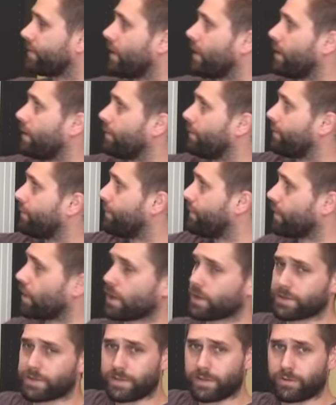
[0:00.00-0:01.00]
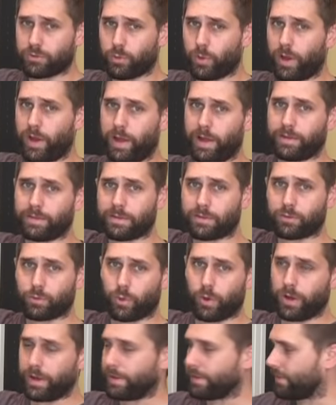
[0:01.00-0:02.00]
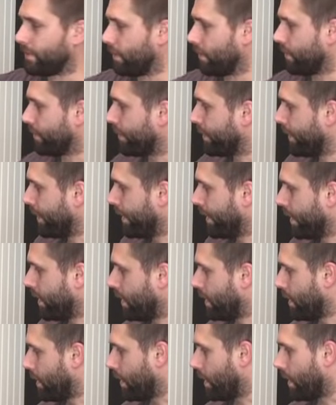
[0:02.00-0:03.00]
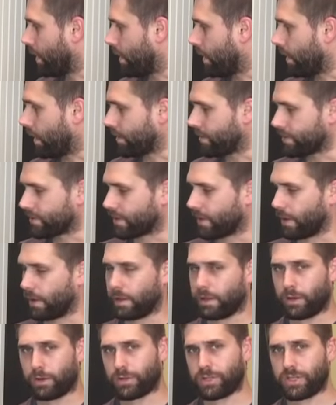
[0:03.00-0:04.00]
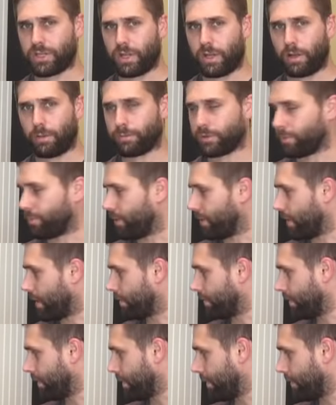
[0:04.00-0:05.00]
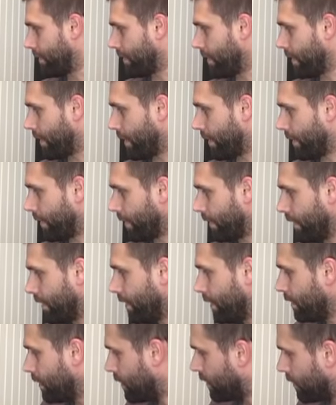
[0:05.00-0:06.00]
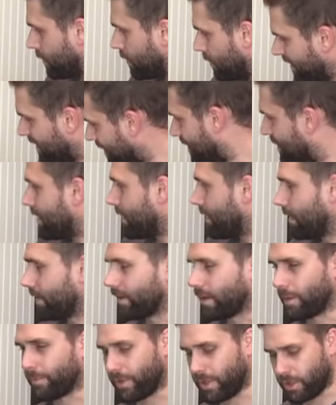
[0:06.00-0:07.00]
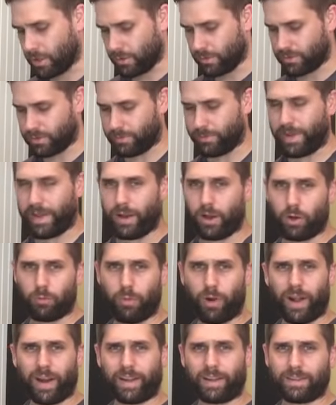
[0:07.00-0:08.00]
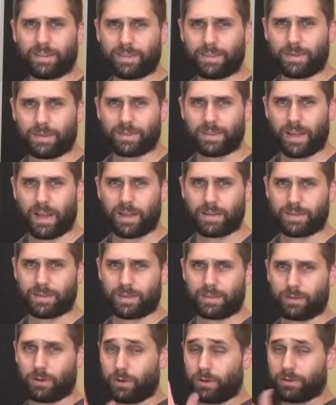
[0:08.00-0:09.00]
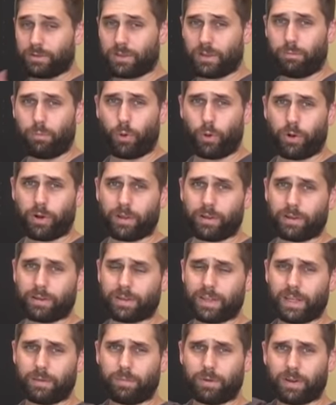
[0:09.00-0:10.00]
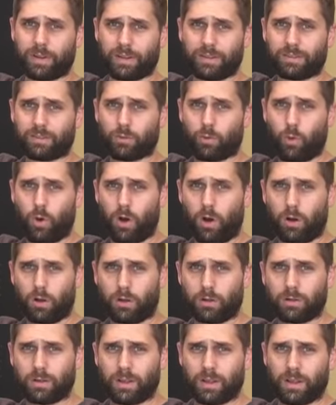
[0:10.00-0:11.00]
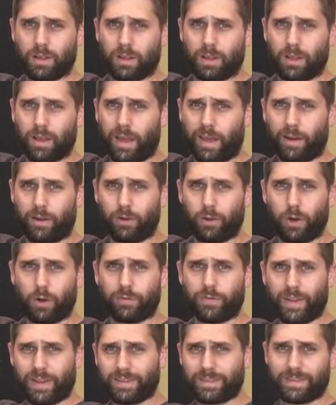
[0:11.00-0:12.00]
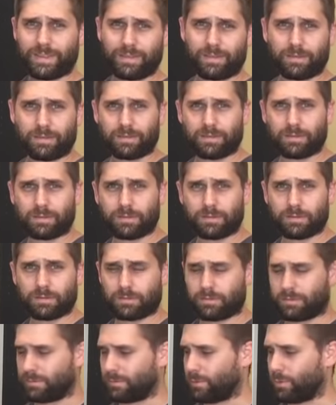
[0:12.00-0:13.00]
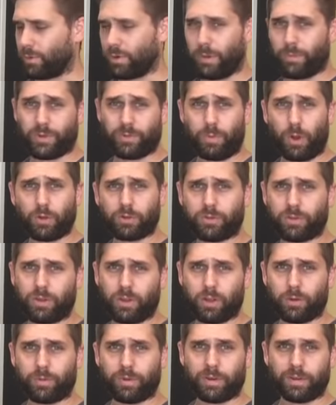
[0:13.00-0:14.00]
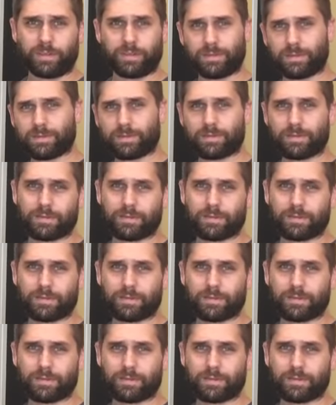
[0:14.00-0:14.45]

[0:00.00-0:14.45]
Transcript: uh, flush this way and this way, so I just cut a little shim to put underneath there. And then I'm gonna use some L brackets to attach it or support it and keep it against the wall. I don't know if that's what I'm supposed to do, but